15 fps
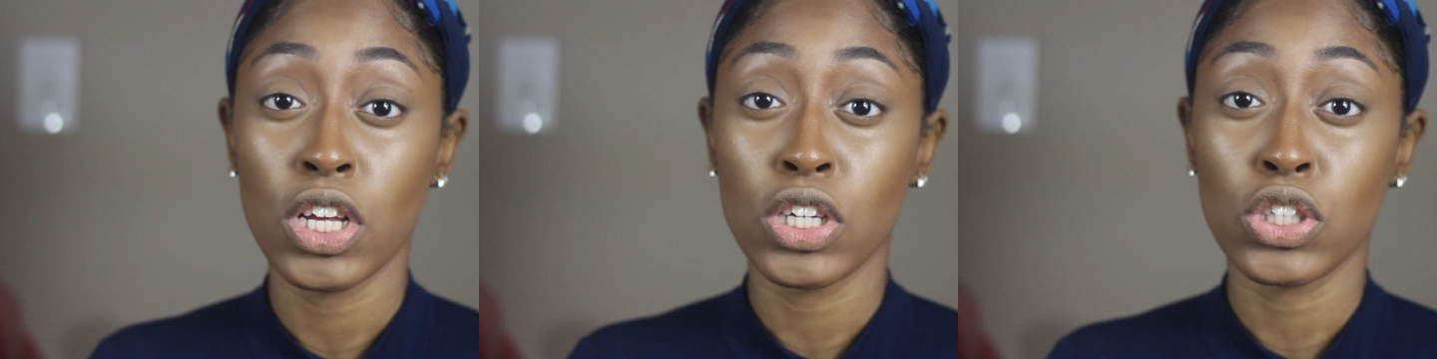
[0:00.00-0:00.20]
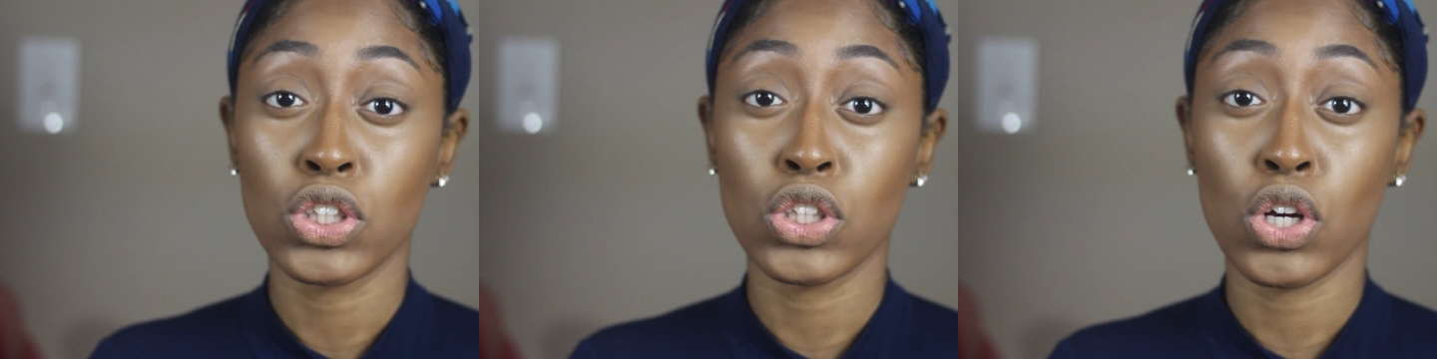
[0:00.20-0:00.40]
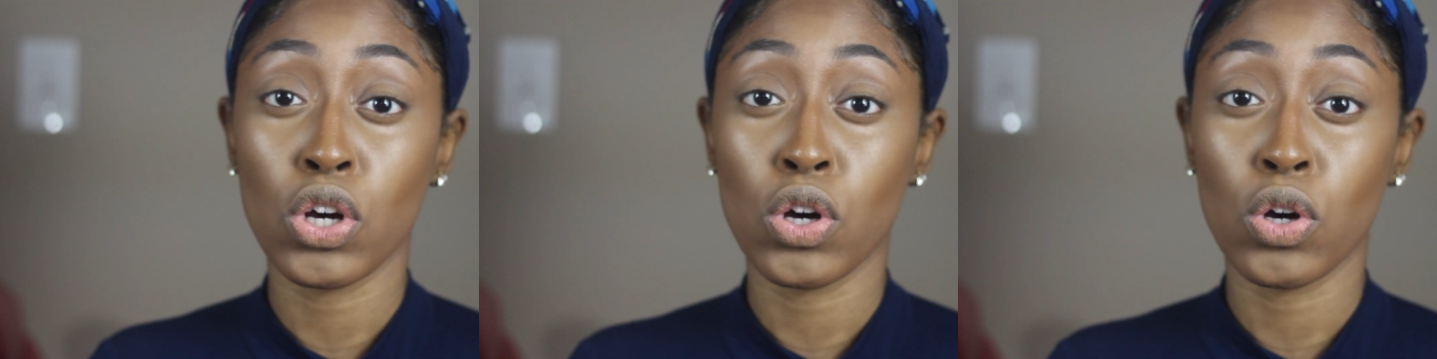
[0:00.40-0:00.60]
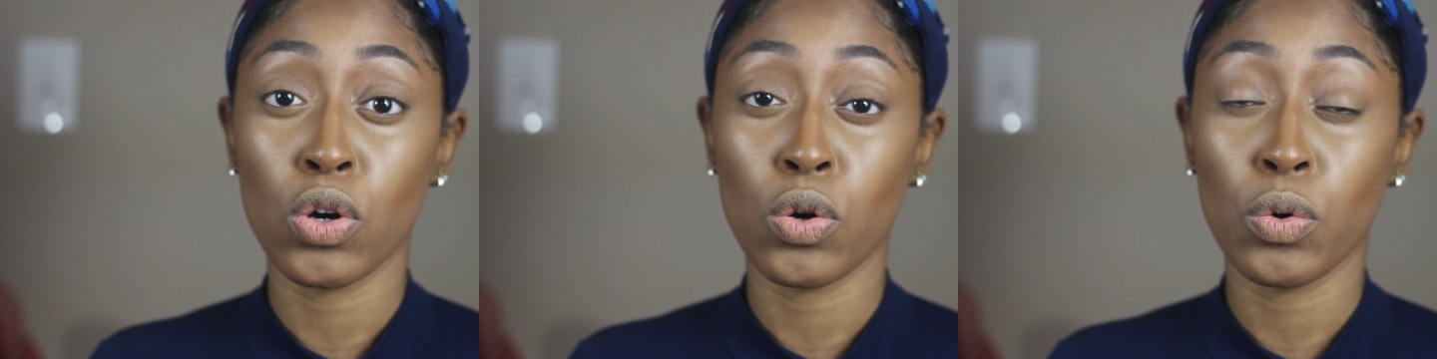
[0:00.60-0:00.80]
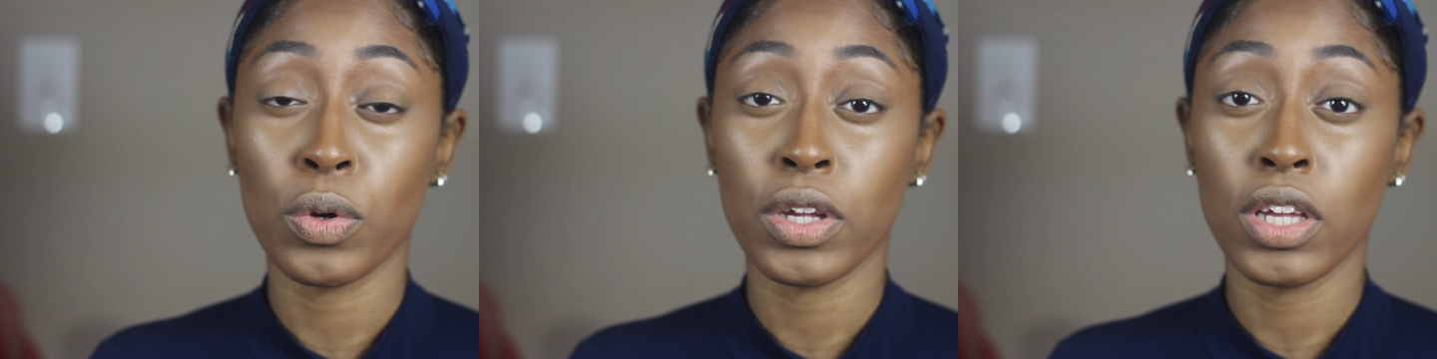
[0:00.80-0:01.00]

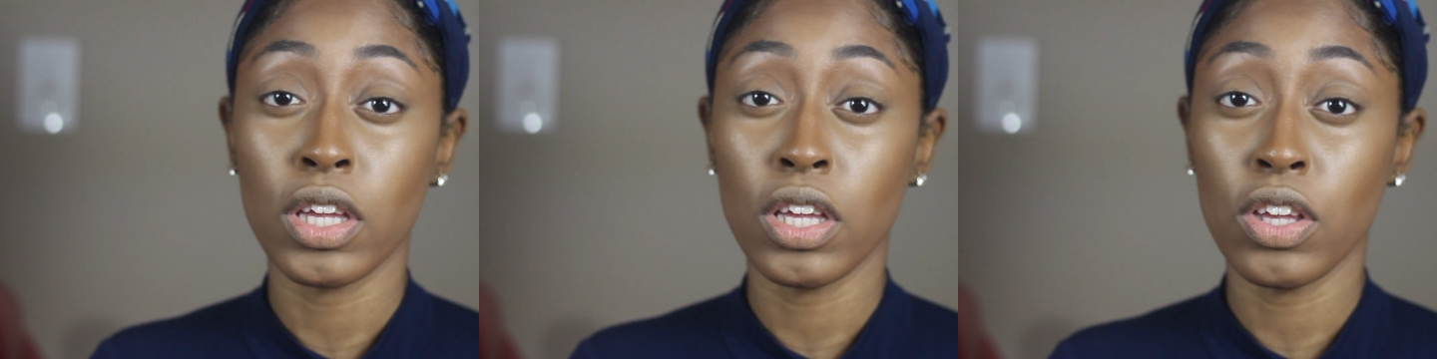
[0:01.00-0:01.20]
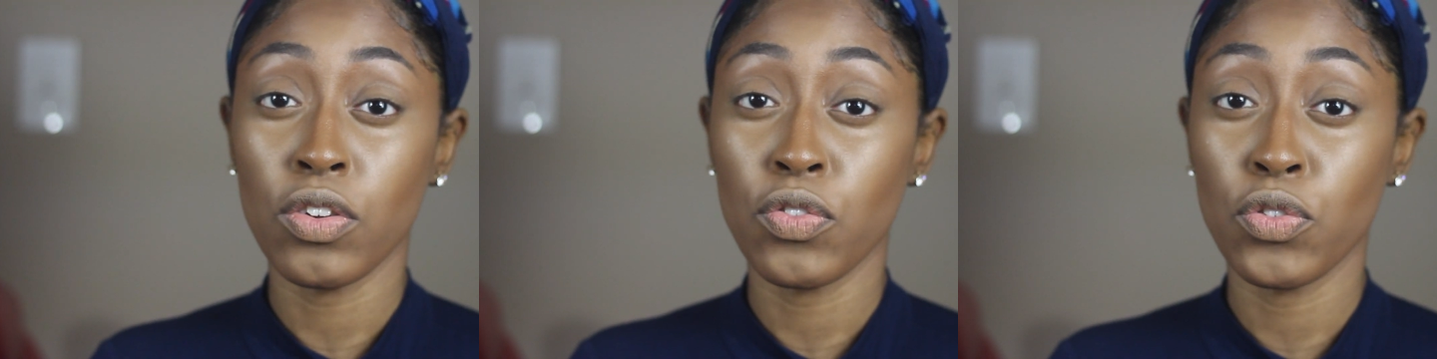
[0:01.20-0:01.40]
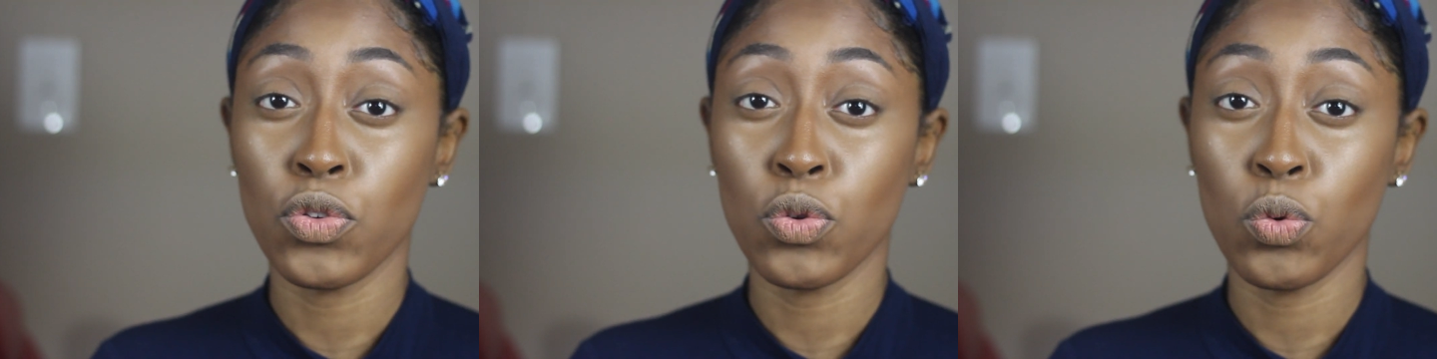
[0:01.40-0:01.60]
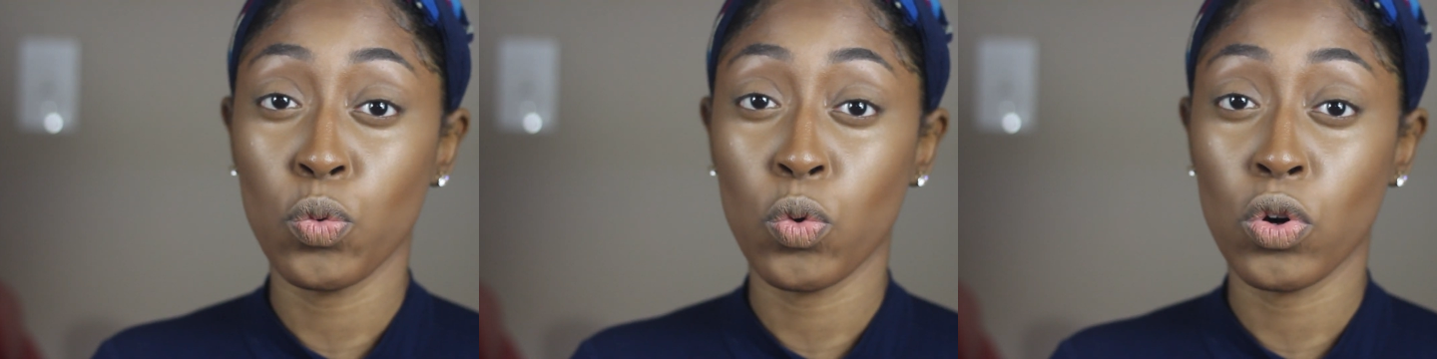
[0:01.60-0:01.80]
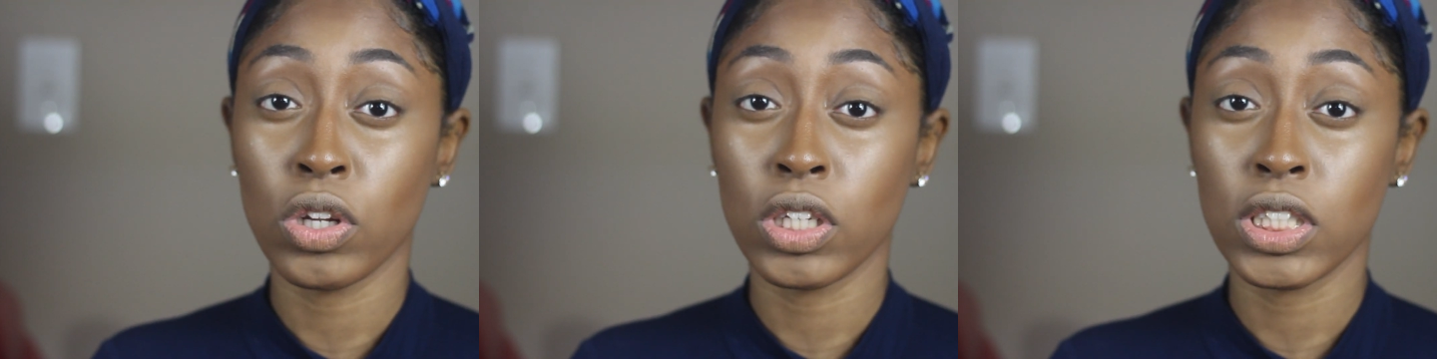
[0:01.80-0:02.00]
So if you
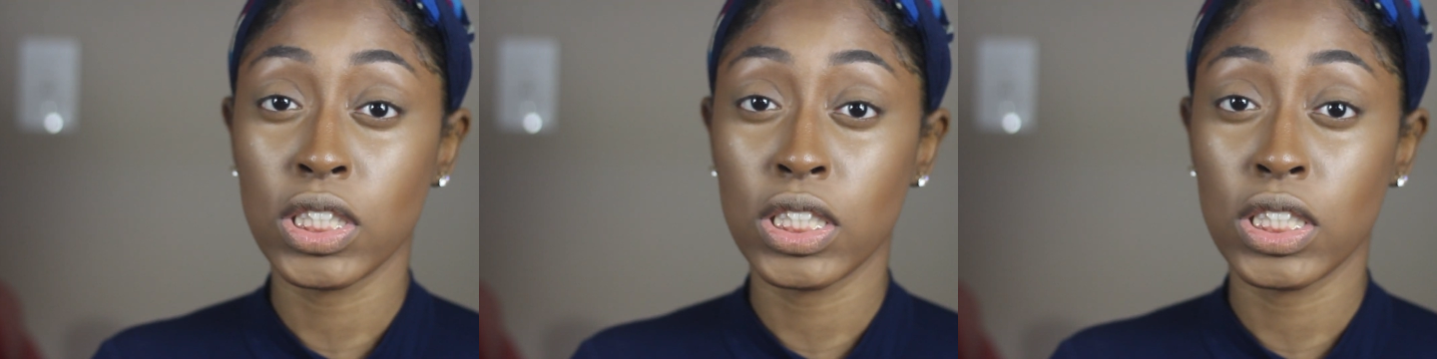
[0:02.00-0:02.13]
want